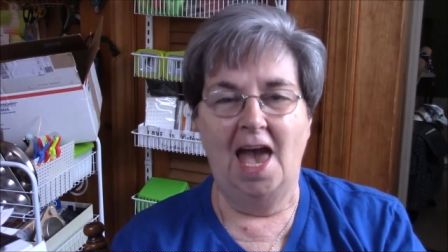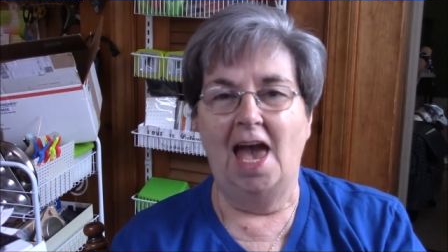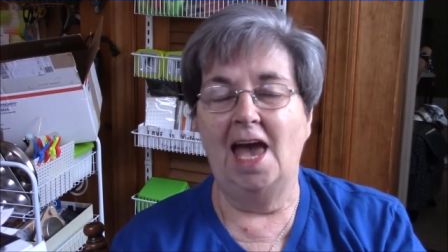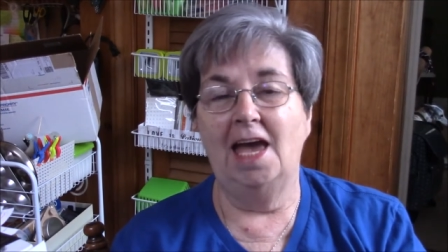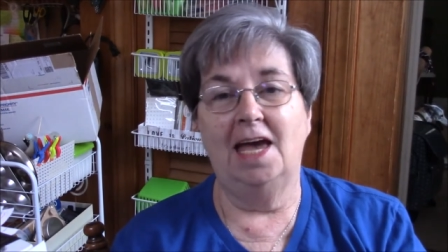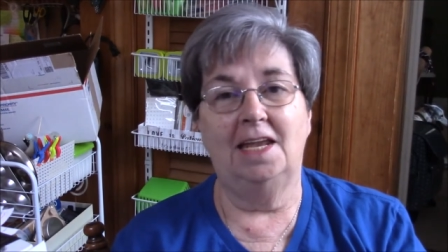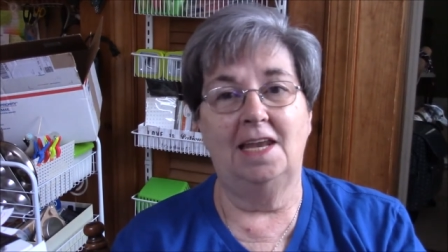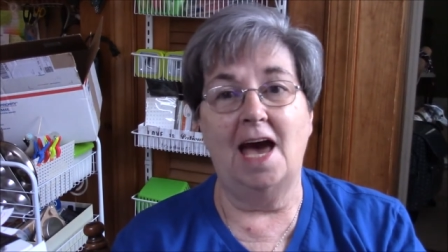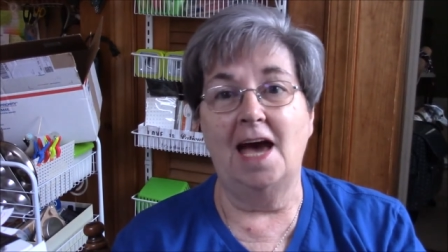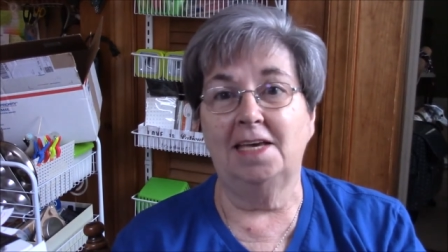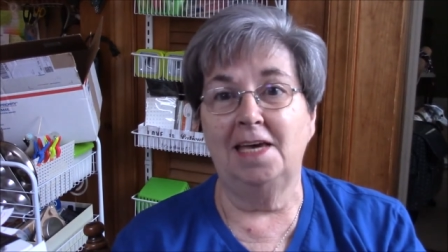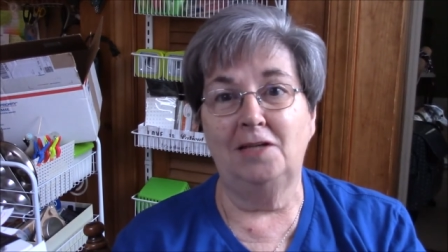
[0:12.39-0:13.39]
And
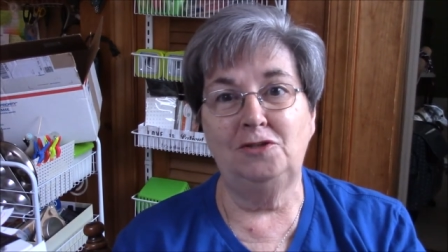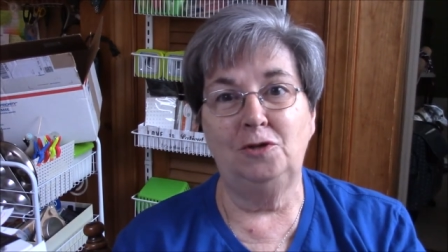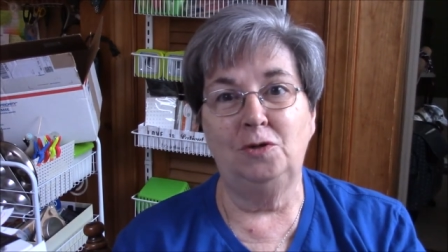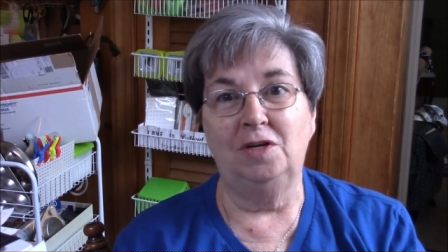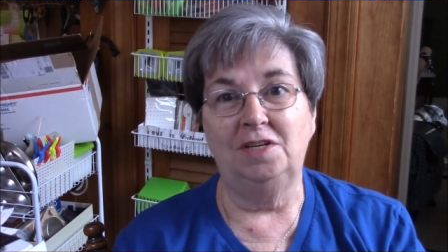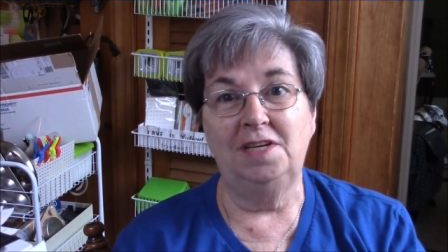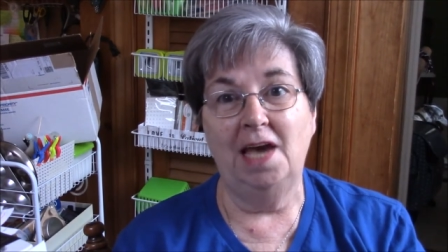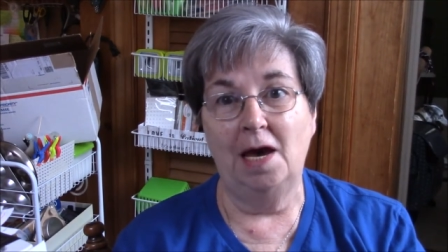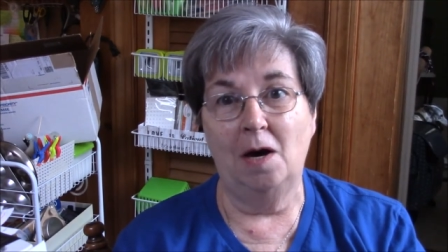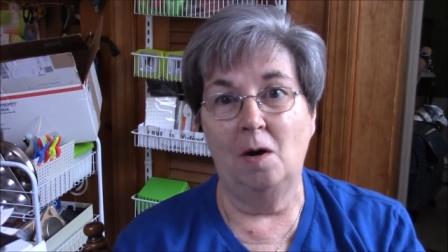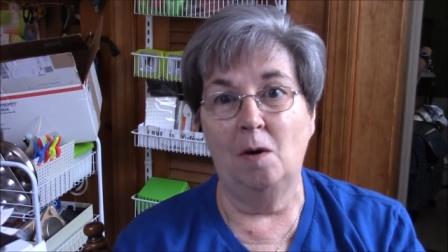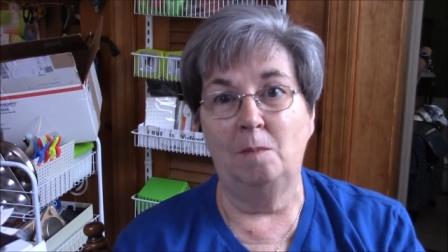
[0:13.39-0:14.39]
I guess you could
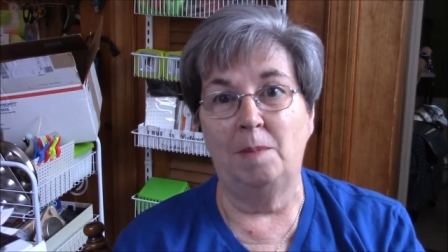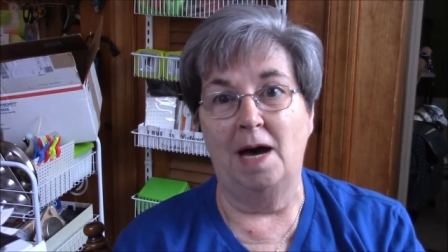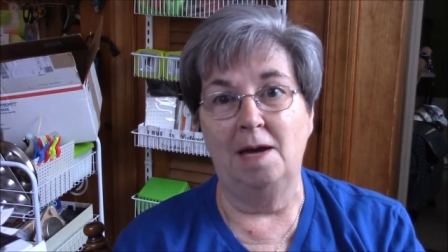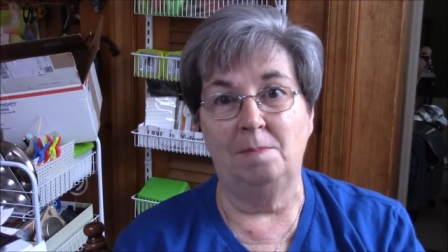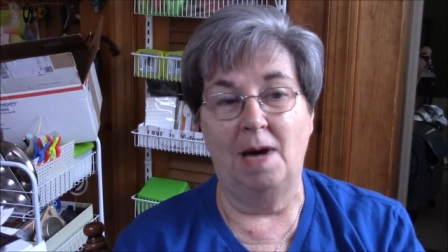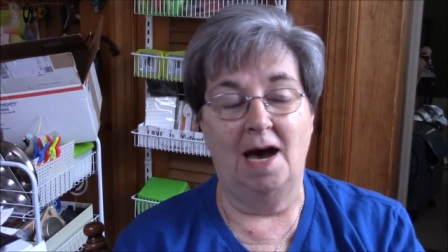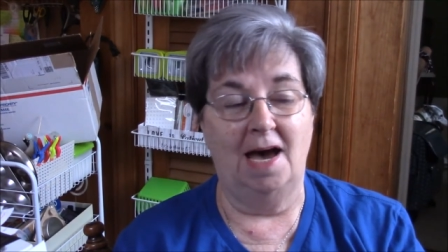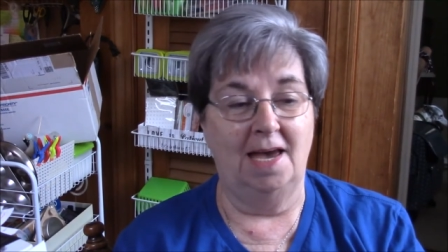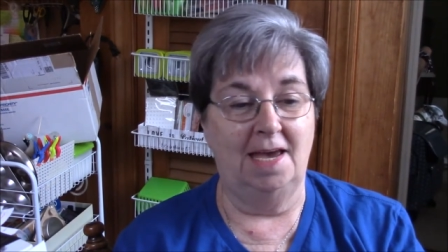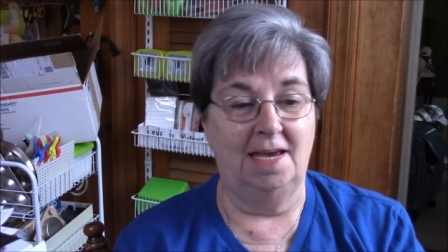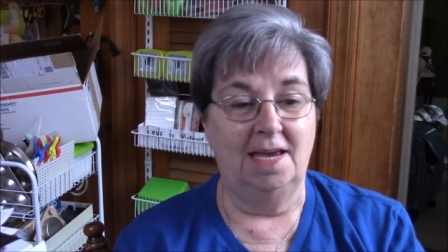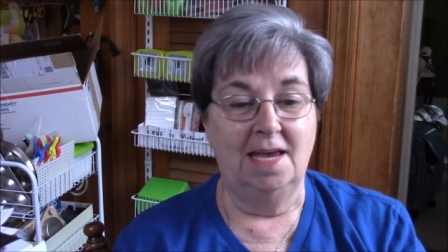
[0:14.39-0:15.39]
tell by
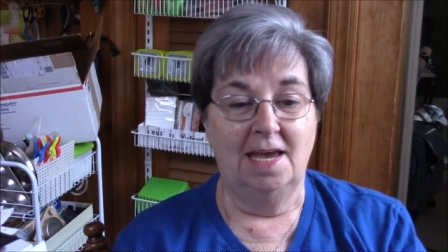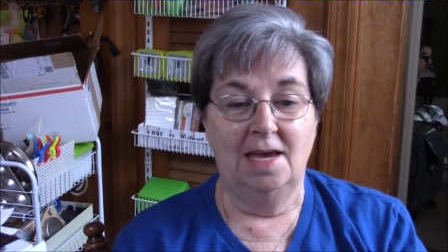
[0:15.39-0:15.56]
my